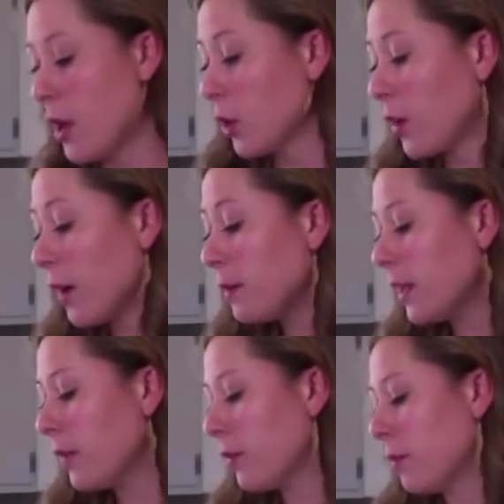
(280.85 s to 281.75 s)
Ground
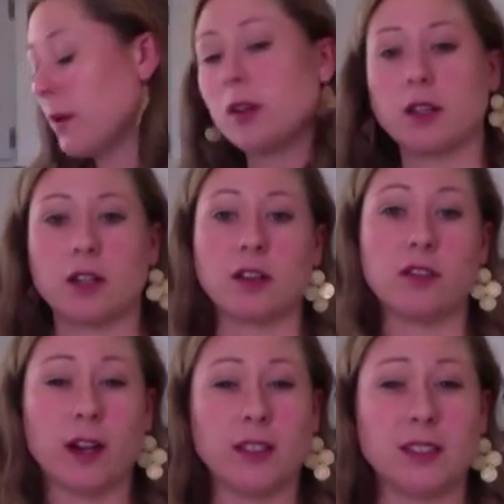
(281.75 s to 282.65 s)
beef, marinara, and
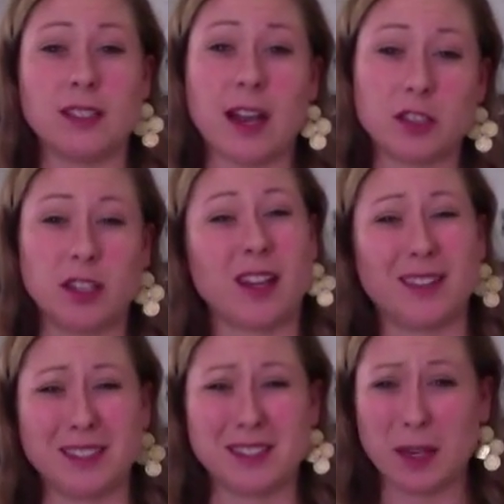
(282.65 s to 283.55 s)
rice is actually kind
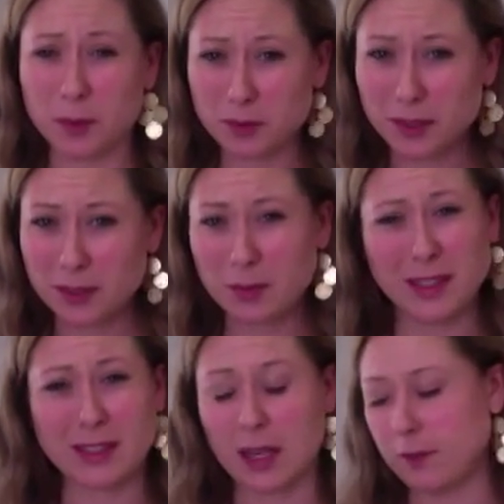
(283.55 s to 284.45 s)
of a staple recipe.
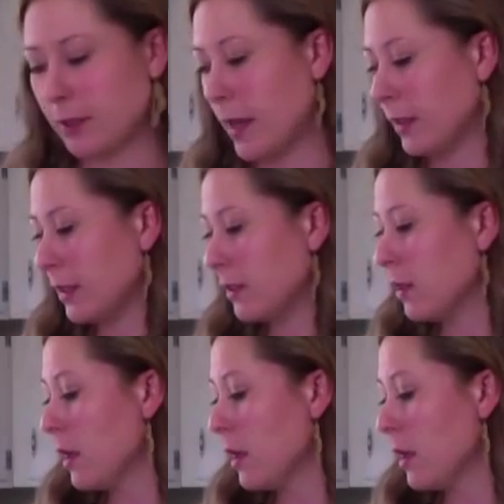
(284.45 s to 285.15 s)
It's kind of Italian.